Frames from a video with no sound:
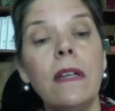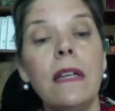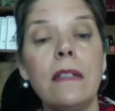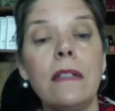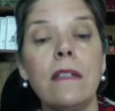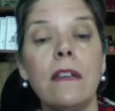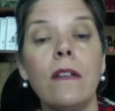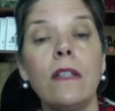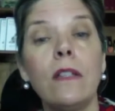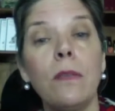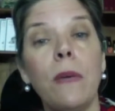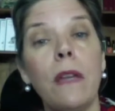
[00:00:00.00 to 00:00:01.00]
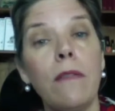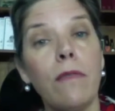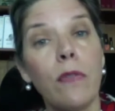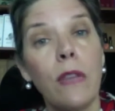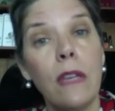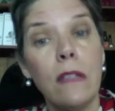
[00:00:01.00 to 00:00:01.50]
necessary to pay
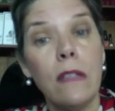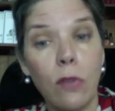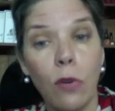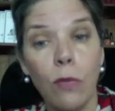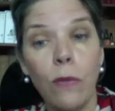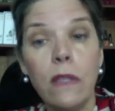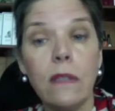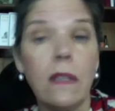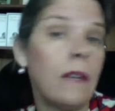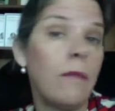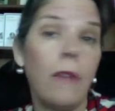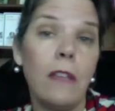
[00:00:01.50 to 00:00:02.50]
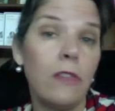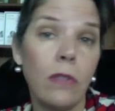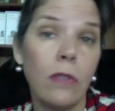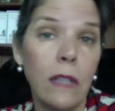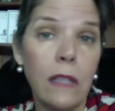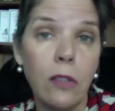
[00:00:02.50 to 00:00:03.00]
for the installments and
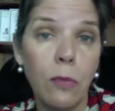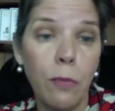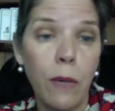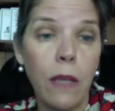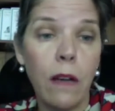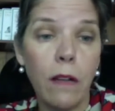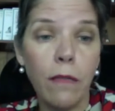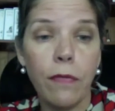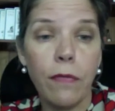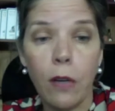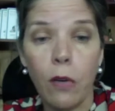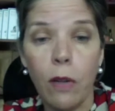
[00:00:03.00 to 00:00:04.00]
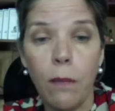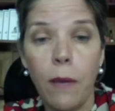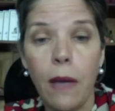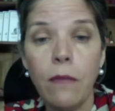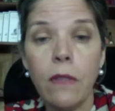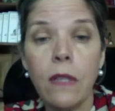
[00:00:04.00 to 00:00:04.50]
eventually to pay off the whole
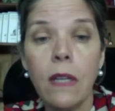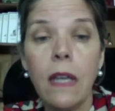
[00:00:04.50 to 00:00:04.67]
amount,